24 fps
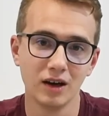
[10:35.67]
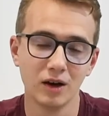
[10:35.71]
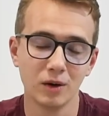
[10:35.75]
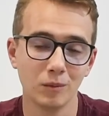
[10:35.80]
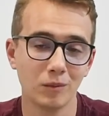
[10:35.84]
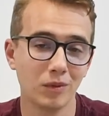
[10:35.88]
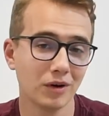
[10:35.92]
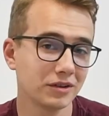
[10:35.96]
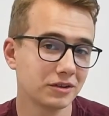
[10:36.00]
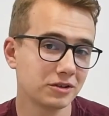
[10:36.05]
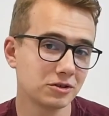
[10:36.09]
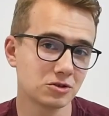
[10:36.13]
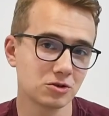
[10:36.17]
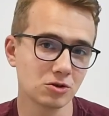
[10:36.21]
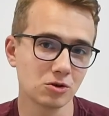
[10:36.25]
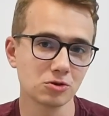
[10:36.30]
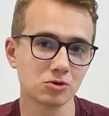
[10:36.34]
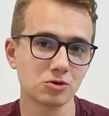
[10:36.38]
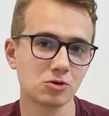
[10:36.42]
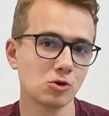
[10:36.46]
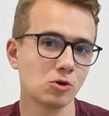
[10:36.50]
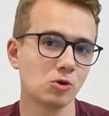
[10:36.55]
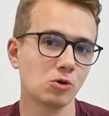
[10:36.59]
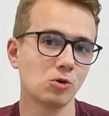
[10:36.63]
But there's
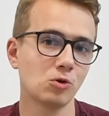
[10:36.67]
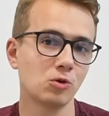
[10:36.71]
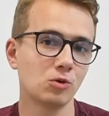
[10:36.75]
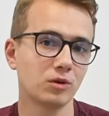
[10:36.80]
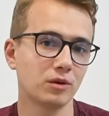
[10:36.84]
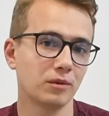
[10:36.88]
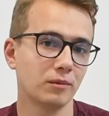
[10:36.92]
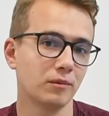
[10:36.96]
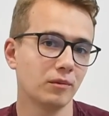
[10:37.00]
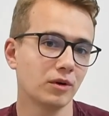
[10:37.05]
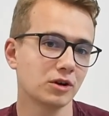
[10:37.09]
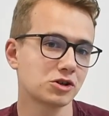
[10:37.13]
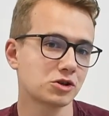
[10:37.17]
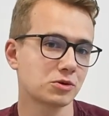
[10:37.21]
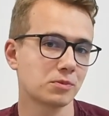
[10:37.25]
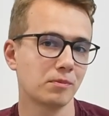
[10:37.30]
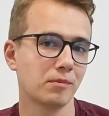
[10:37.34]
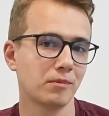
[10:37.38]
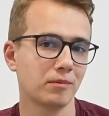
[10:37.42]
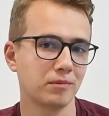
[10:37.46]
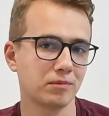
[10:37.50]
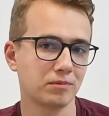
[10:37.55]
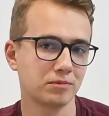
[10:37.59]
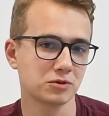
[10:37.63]
also much
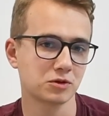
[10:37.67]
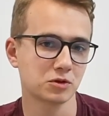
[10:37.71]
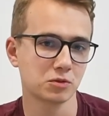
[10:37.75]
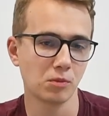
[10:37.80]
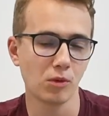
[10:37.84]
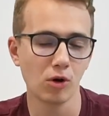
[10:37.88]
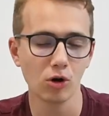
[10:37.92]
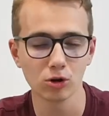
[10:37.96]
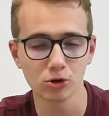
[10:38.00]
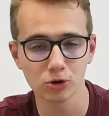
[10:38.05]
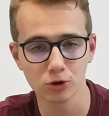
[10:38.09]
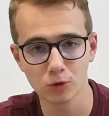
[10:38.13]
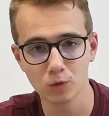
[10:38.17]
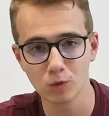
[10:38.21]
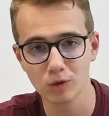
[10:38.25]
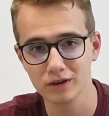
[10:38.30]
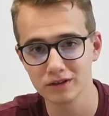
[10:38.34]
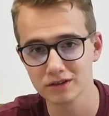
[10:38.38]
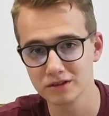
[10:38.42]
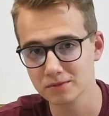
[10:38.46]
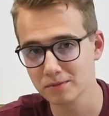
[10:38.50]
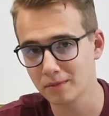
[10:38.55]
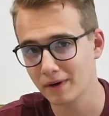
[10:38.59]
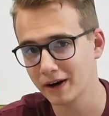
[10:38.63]
smaller
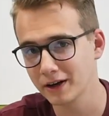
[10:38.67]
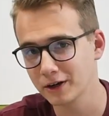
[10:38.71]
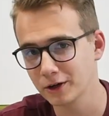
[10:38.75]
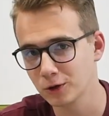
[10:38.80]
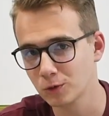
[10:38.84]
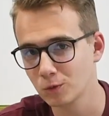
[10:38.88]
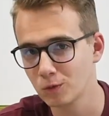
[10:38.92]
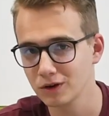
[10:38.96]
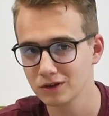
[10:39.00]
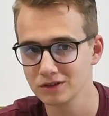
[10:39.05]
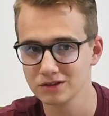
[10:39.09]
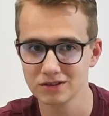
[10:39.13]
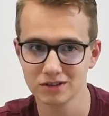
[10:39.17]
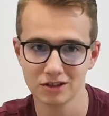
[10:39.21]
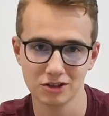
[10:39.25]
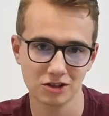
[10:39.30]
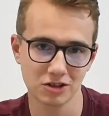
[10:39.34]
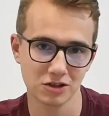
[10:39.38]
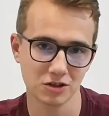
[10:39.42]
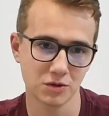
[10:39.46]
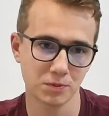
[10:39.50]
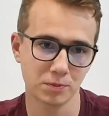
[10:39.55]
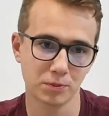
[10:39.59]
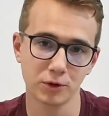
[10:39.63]
ones, minor ones, such
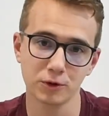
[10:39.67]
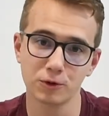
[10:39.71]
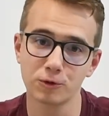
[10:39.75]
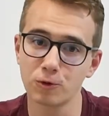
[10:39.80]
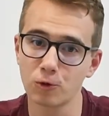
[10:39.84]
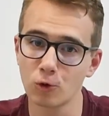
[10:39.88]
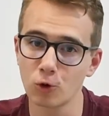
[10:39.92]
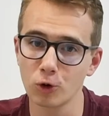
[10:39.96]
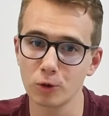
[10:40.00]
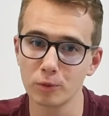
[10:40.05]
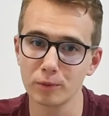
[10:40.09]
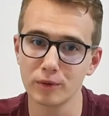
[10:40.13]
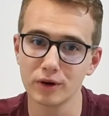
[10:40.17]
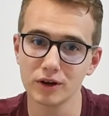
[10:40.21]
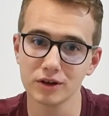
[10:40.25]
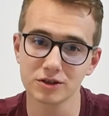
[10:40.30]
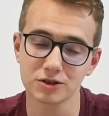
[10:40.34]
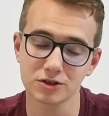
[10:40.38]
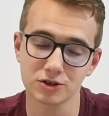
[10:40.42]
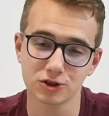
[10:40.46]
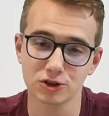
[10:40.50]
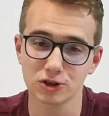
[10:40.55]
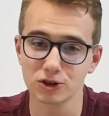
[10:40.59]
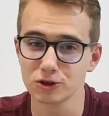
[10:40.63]
as perform a
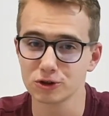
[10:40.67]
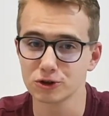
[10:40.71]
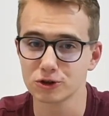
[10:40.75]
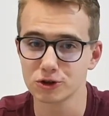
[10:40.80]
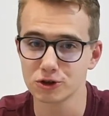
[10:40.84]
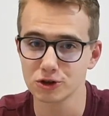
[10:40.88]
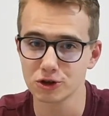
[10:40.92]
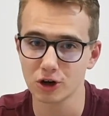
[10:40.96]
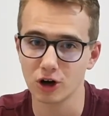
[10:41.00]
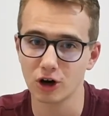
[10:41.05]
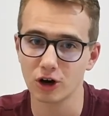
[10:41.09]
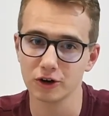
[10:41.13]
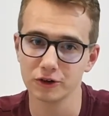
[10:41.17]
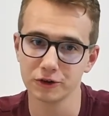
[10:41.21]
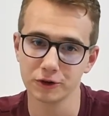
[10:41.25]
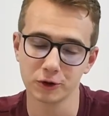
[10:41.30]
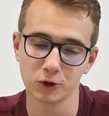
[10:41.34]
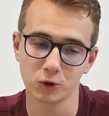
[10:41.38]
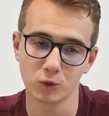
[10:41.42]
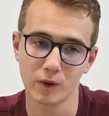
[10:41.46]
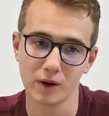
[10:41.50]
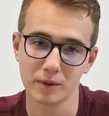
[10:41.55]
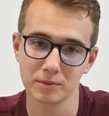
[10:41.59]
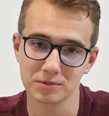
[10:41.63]
search on your
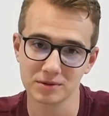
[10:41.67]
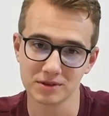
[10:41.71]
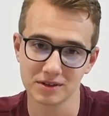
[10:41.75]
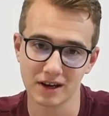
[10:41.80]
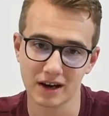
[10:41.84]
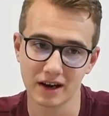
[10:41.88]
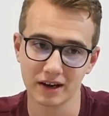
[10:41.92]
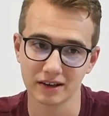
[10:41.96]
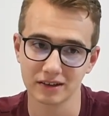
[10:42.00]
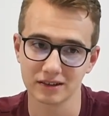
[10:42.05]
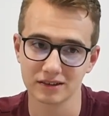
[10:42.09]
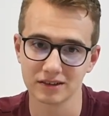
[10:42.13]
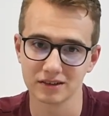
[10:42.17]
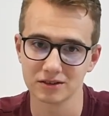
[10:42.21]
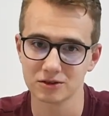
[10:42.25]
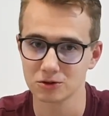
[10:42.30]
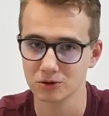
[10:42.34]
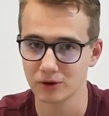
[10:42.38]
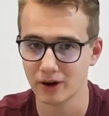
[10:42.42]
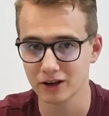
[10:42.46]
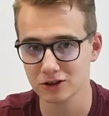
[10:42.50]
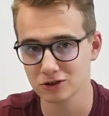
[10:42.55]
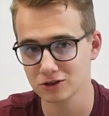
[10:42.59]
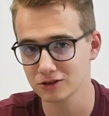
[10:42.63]
website. So
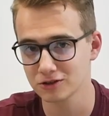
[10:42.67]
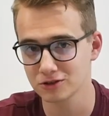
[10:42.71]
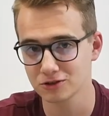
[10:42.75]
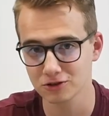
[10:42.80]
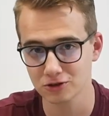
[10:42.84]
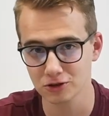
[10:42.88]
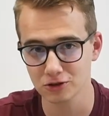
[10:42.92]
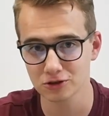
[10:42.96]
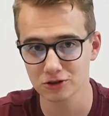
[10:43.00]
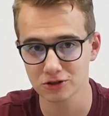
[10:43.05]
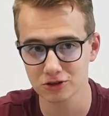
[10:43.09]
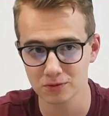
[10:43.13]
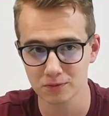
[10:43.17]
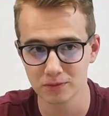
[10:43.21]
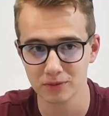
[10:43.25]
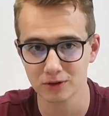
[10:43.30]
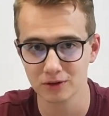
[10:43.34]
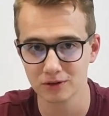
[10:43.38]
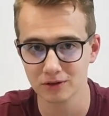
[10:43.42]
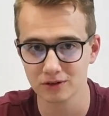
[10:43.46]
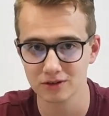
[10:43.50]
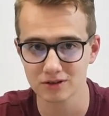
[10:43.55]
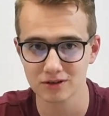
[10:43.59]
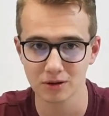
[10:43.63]
actually search
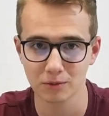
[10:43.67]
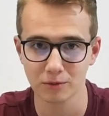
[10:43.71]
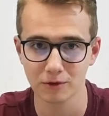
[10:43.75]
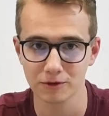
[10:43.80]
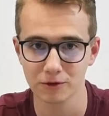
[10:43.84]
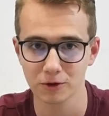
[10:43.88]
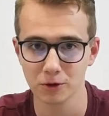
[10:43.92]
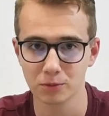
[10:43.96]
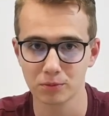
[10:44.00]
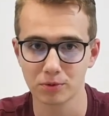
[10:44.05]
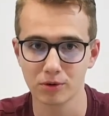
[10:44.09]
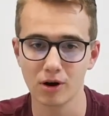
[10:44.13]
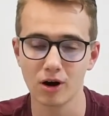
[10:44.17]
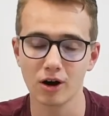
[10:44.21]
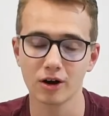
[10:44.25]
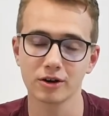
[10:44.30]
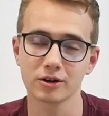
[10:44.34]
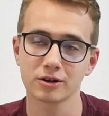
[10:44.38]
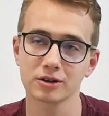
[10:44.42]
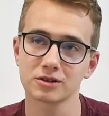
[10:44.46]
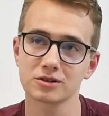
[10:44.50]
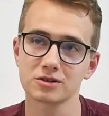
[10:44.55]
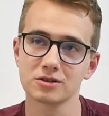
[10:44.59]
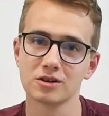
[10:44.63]
some of your
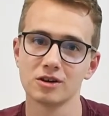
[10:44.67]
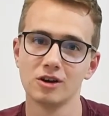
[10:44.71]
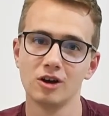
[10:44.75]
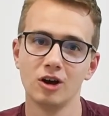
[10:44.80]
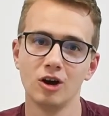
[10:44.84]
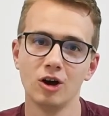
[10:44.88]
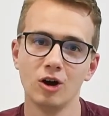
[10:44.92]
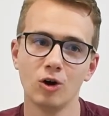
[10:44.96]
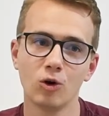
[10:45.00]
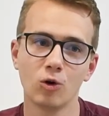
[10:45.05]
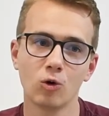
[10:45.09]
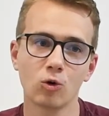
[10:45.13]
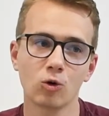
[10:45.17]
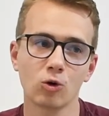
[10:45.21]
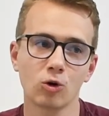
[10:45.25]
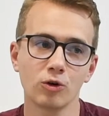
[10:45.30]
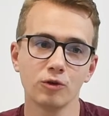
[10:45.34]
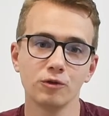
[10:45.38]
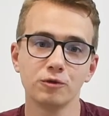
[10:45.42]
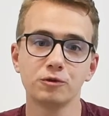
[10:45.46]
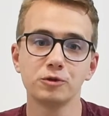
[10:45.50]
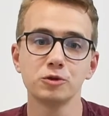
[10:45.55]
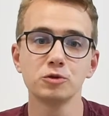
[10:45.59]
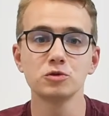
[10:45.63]
products, or
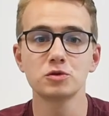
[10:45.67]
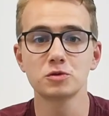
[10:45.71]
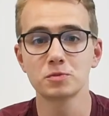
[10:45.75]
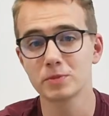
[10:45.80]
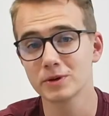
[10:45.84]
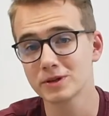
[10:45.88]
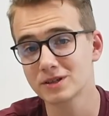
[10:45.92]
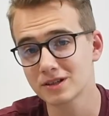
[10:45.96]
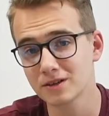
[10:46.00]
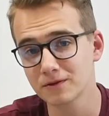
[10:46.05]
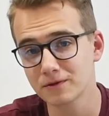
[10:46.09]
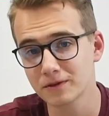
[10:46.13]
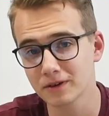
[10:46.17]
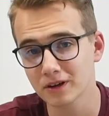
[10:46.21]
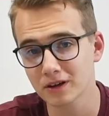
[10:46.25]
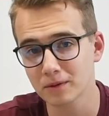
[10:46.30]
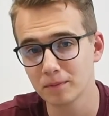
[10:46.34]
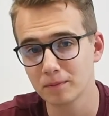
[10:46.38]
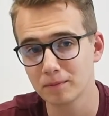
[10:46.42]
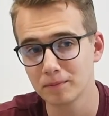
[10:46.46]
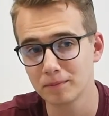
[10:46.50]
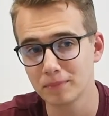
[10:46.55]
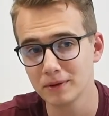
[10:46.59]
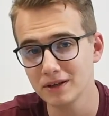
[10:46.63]
view
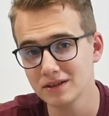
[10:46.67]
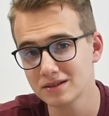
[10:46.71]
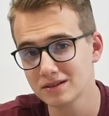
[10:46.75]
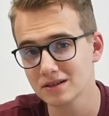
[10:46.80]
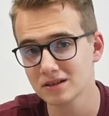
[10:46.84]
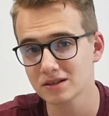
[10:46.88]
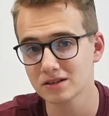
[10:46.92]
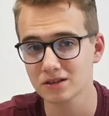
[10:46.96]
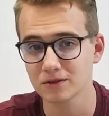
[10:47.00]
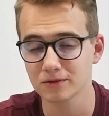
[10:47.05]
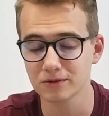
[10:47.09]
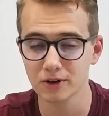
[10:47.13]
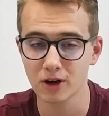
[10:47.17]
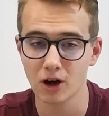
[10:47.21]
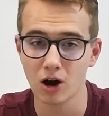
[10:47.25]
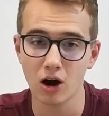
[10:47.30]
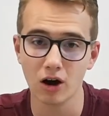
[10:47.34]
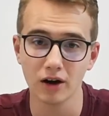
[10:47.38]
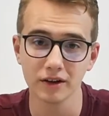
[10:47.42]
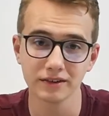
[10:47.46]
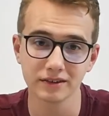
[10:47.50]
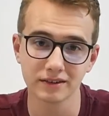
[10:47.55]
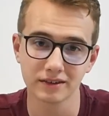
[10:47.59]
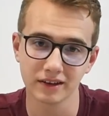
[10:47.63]
specific pieces of
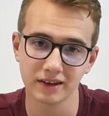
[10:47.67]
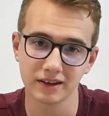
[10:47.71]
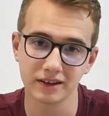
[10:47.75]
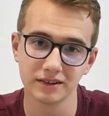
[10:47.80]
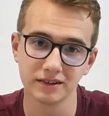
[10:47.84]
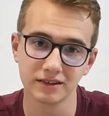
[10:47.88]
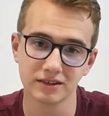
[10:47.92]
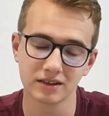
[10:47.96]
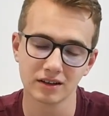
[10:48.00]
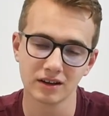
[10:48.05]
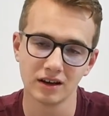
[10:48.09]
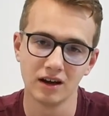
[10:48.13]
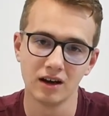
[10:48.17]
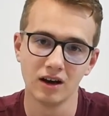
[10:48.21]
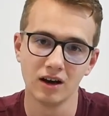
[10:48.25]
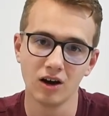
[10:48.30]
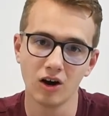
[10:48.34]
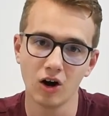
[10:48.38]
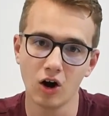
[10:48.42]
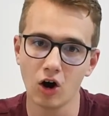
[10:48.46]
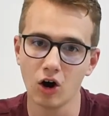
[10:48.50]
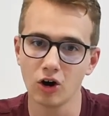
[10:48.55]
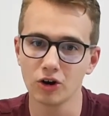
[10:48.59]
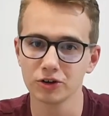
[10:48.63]
content
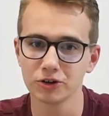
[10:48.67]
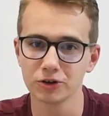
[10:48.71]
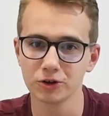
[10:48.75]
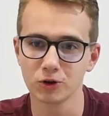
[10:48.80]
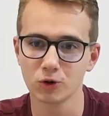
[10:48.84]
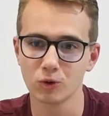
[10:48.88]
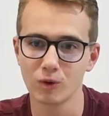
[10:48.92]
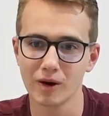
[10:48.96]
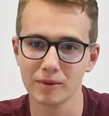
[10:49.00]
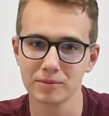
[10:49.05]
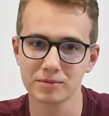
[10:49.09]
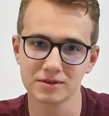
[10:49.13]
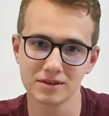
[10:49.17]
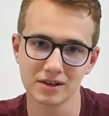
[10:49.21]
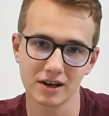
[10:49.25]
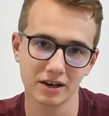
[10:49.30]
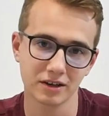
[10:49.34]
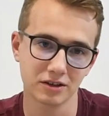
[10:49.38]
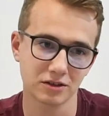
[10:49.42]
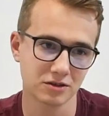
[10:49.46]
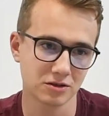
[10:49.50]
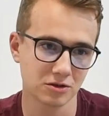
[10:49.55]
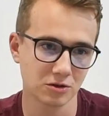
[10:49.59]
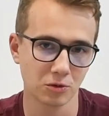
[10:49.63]
on your
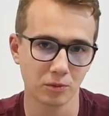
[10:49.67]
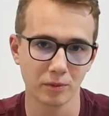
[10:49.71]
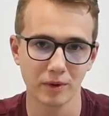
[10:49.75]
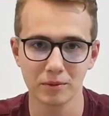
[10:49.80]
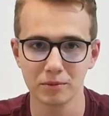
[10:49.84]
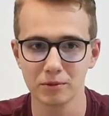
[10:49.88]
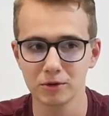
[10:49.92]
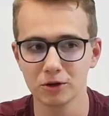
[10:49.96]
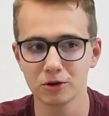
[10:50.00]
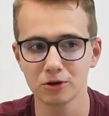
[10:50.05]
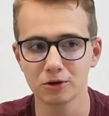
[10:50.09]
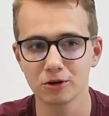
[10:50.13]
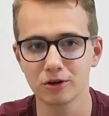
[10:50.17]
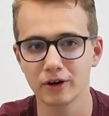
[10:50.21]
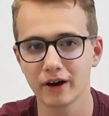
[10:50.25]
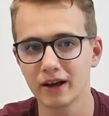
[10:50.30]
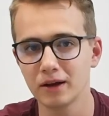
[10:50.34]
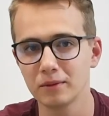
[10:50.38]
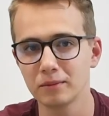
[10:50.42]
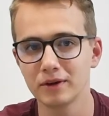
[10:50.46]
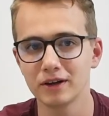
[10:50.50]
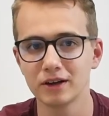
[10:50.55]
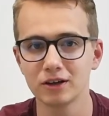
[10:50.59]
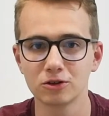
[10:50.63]
website. So maybe you're
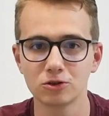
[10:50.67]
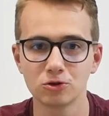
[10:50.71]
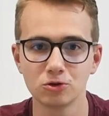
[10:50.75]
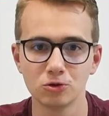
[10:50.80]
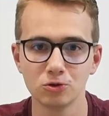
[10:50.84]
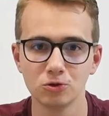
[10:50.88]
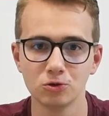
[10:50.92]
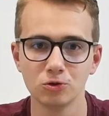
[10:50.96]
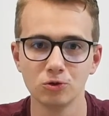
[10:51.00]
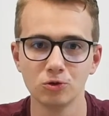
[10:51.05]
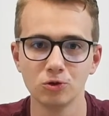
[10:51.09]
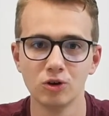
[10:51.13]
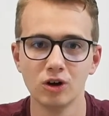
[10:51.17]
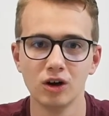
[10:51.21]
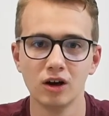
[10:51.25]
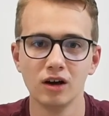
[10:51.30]
aiming to